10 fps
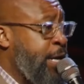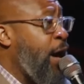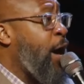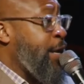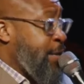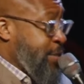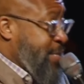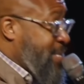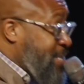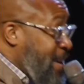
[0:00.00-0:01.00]
God is
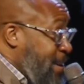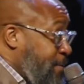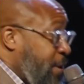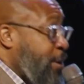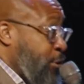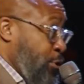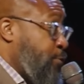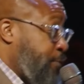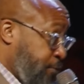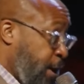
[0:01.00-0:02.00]
saving you
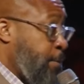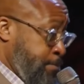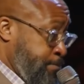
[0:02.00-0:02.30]
from.